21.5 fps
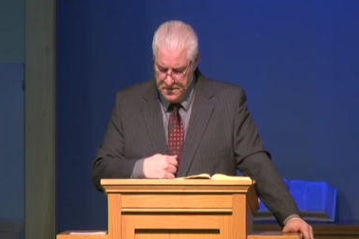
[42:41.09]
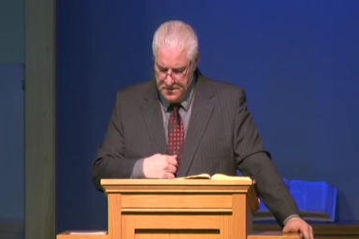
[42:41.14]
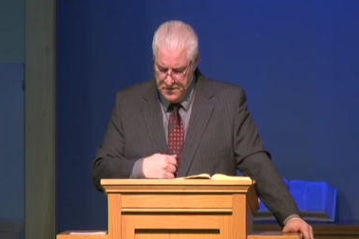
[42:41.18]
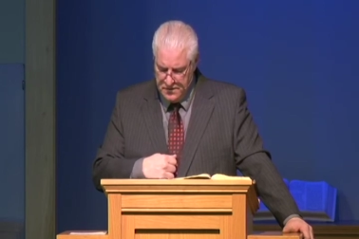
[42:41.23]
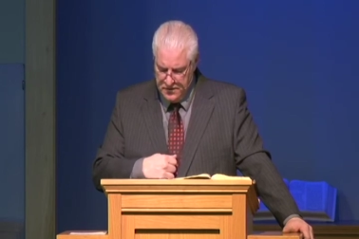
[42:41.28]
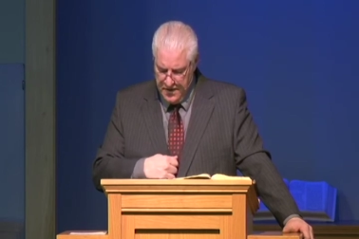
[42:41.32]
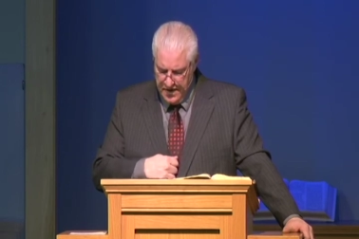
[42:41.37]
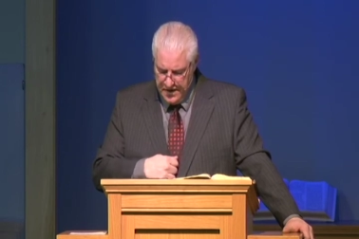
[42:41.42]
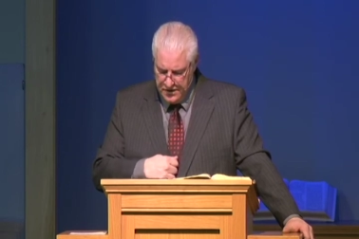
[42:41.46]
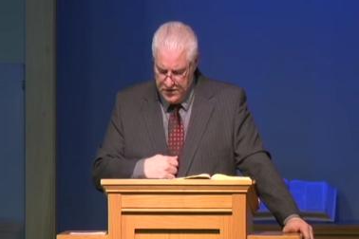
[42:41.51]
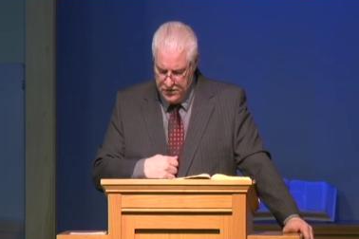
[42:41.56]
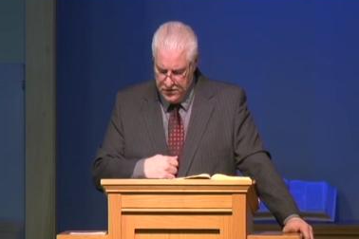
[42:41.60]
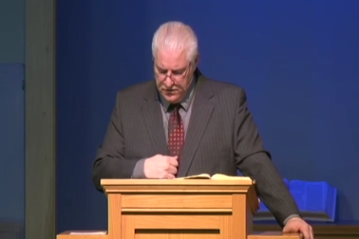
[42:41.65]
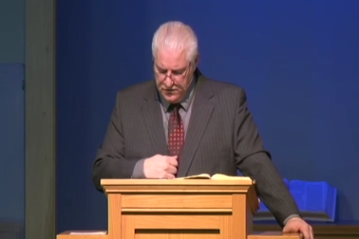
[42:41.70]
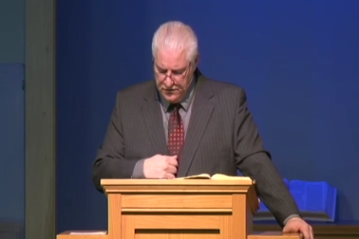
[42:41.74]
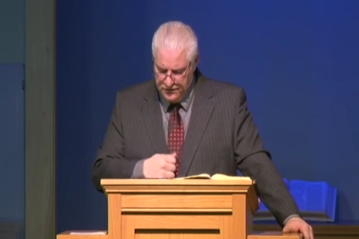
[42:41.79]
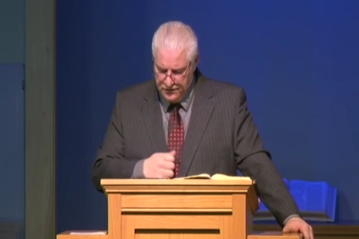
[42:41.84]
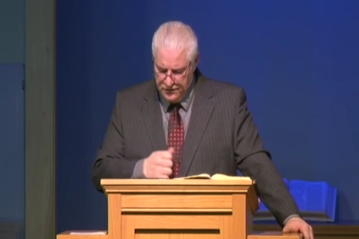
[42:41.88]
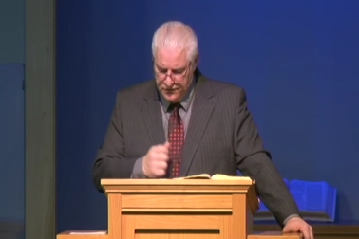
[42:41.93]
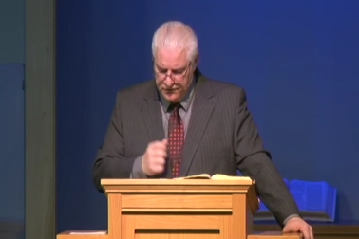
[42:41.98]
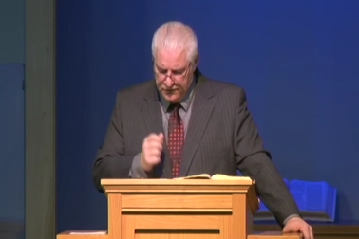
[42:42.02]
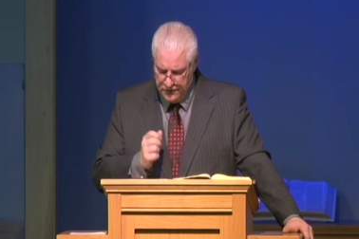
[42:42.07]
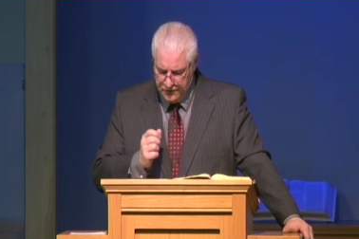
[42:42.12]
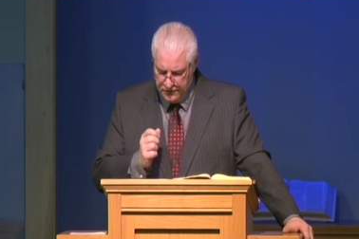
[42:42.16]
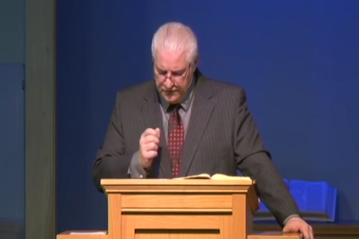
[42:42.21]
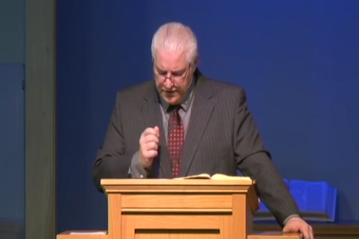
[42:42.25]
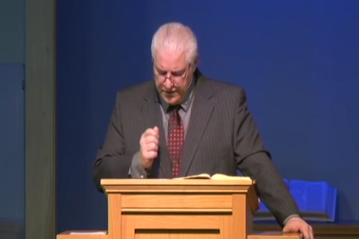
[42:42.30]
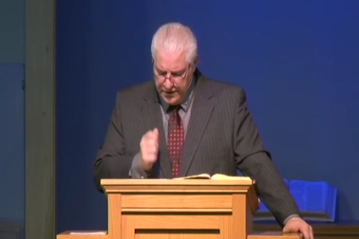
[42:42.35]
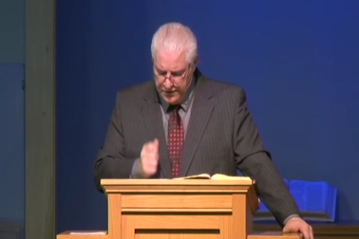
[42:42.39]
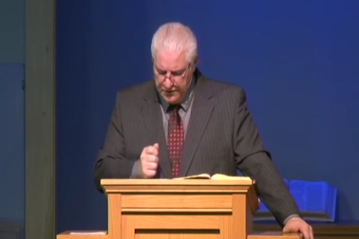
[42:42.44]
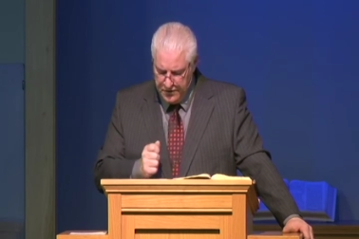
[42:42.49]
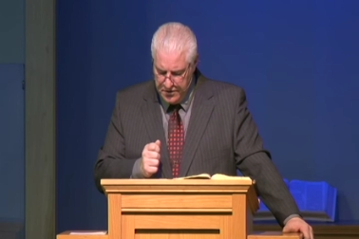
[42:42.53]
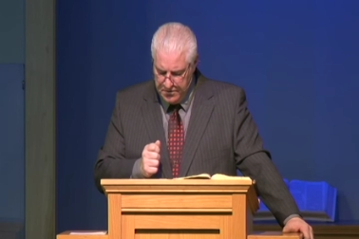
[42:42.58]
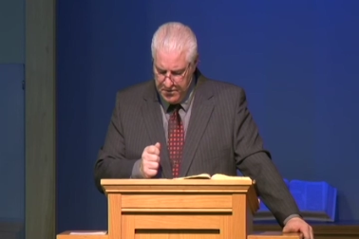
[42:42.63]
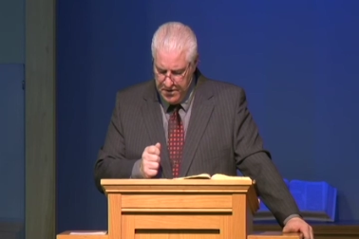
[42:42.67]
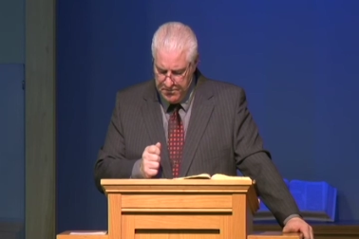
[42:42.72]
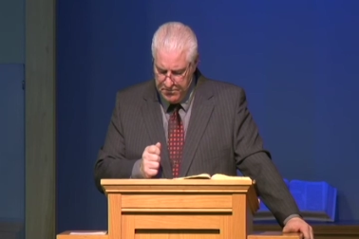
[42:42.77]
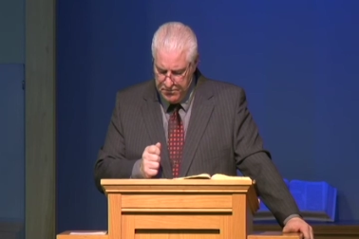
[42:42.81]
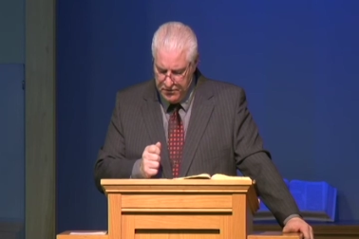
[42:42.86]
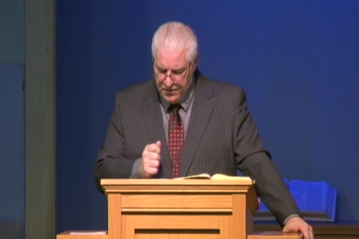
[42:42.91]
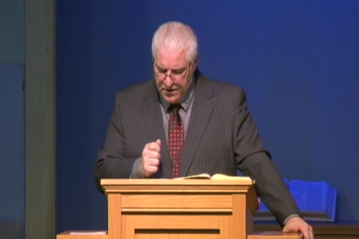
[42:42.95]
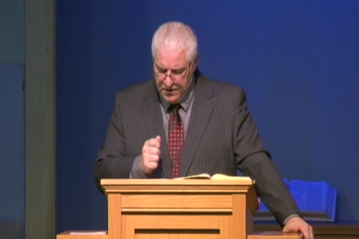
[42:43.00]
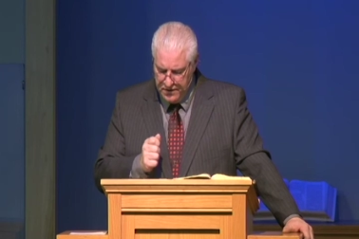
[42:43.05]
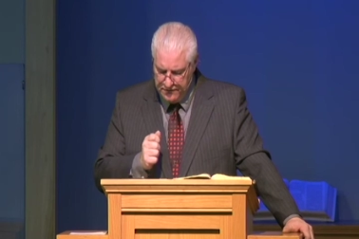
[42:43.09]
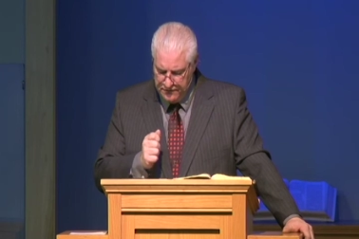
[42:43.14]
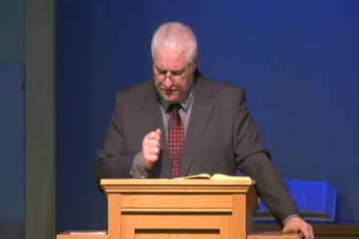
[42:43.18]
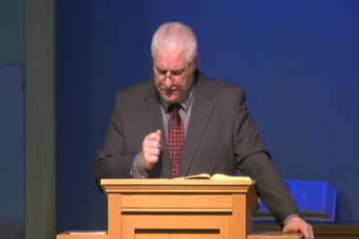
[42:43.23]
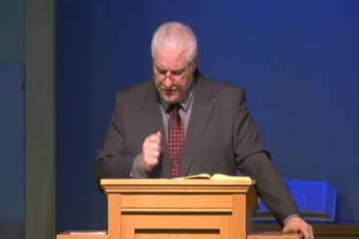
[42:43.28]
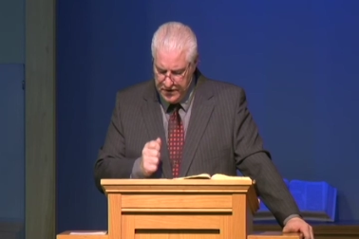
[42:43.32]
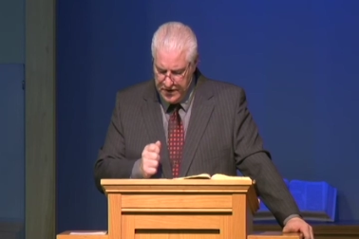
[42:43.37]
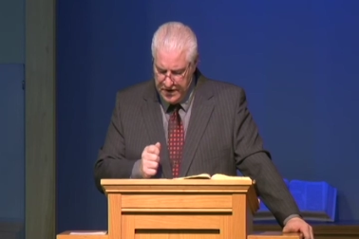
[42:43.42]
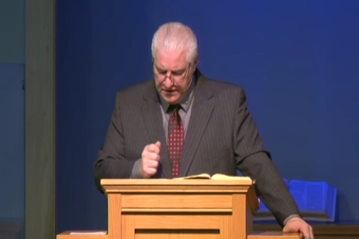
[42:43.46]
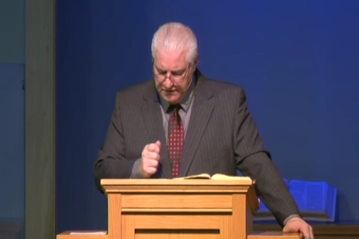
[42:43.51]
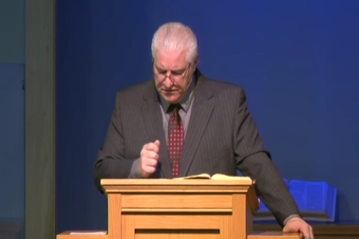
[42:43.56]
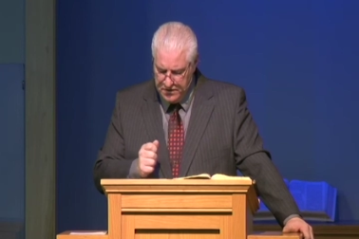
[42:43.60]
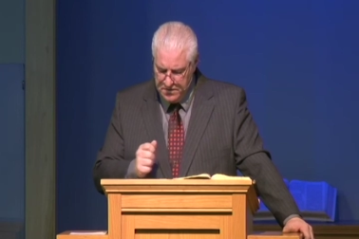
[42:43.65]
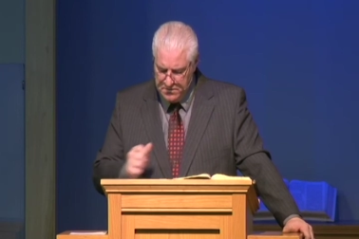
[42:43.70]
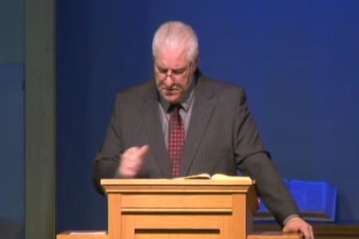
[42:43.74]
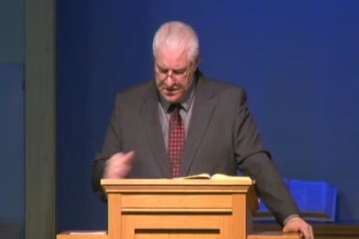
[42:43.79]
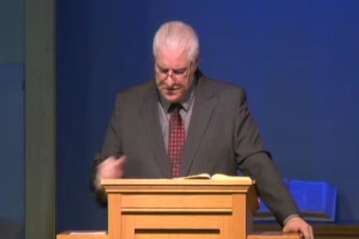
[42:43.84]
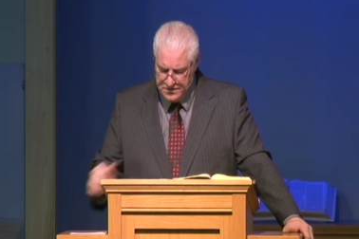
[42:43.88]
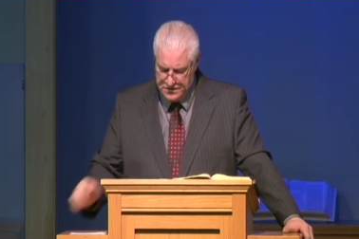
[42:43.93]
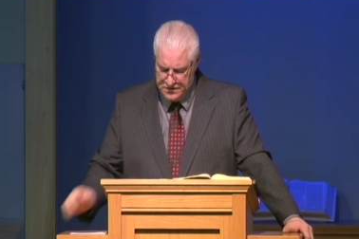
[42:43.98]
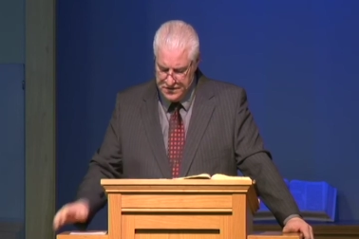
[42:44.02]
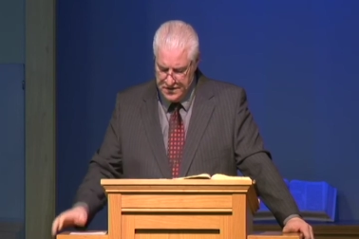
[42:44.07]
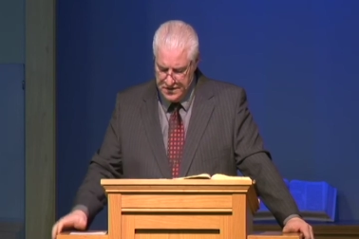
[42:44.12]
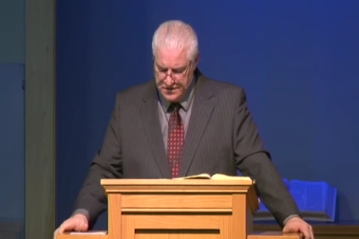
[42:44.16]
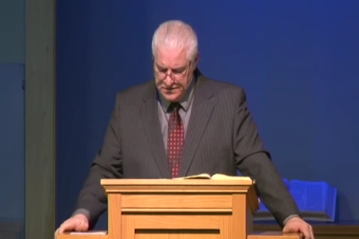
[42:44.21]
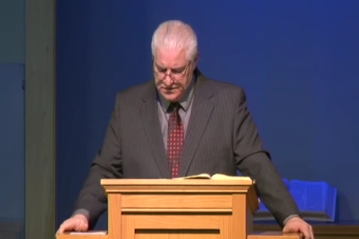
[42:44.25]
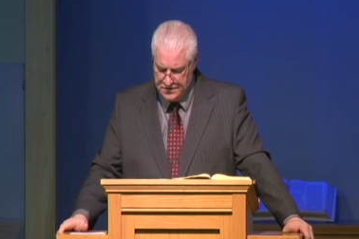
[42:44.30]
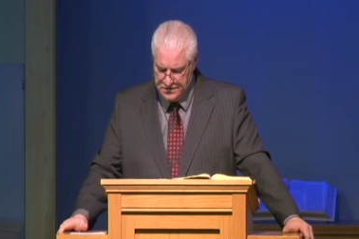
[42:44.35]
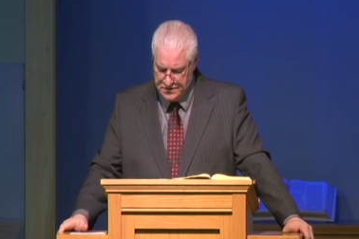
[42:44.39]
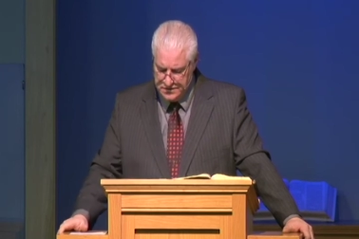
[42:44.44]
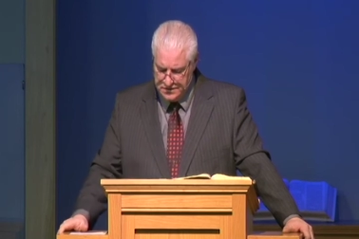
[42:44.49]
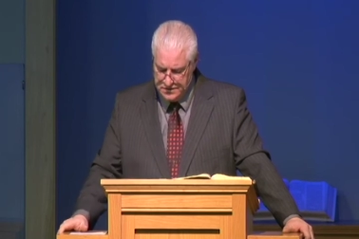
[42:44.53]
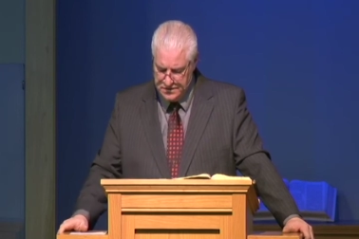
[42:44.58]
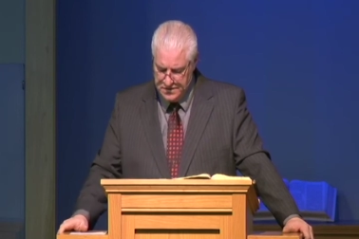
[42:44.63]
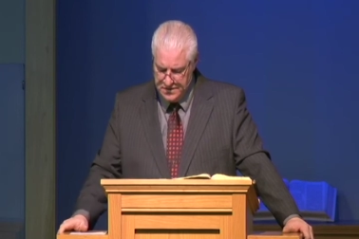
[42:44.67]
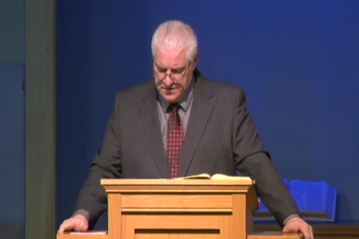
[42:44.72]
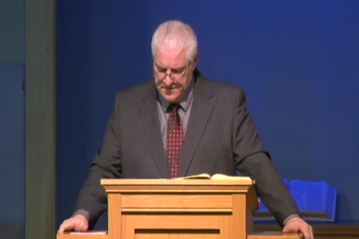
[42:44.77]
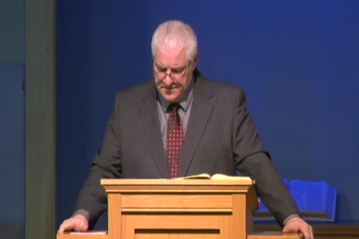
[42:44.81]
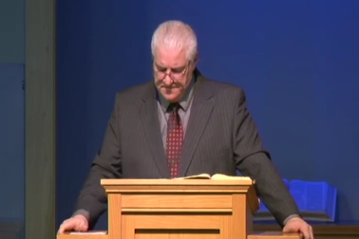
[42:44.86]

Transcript: Thank you for hearing my prayer and forgiving my sins.